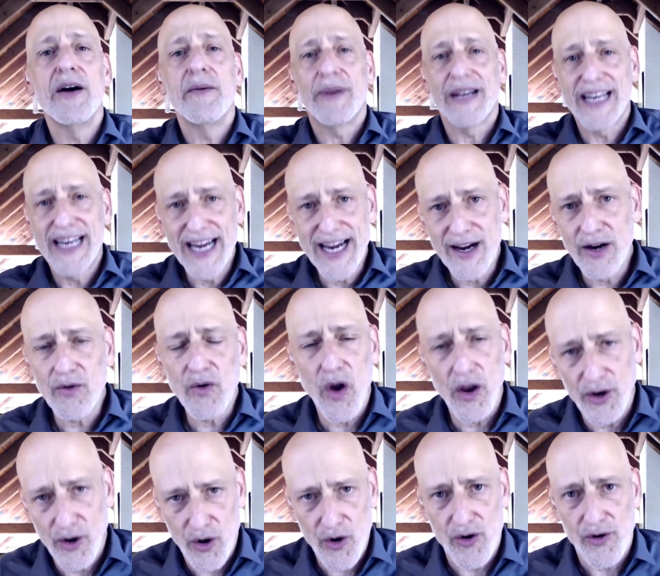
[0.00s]
But here
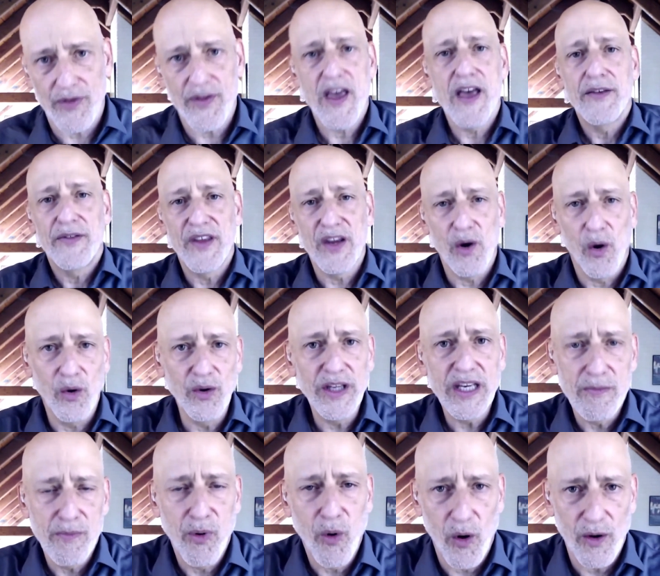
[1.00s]
on earth, the only
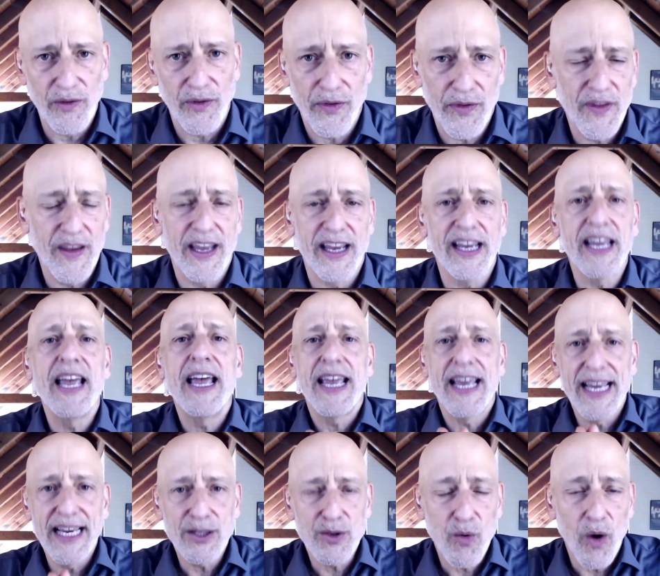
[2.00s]
important thing
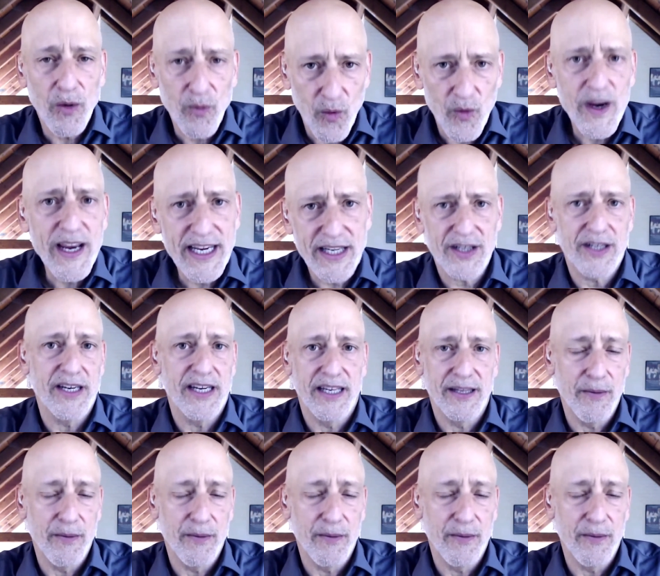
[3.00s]
is what we see,